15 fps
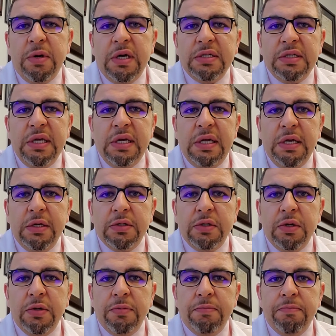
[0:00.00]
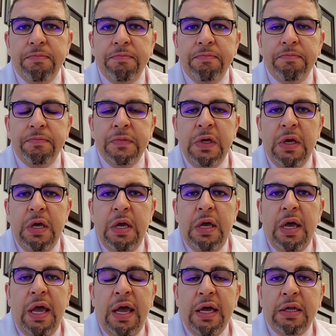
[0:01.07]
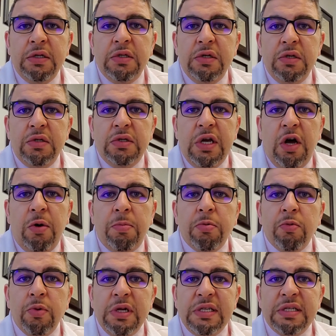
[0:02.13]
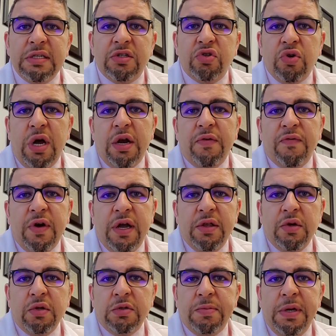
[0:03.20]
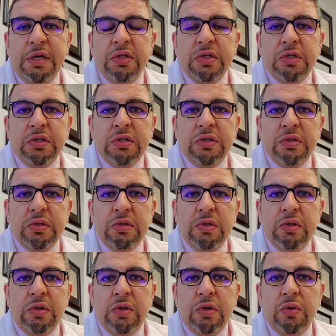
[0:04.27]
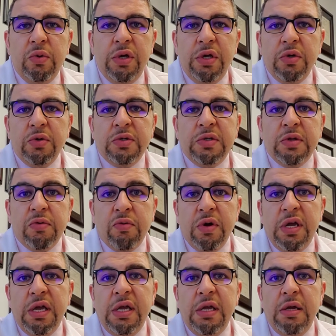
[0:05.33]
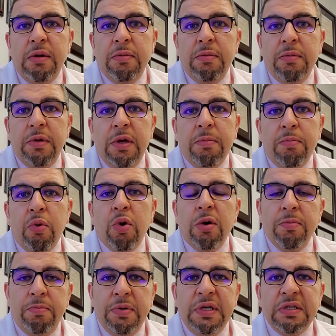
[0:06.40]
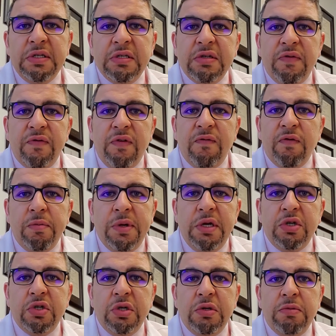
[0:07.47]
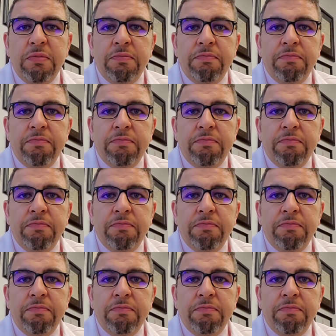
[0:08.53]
prostate cancer. And to help risk stratify those patients, we use 3 important pieces of information.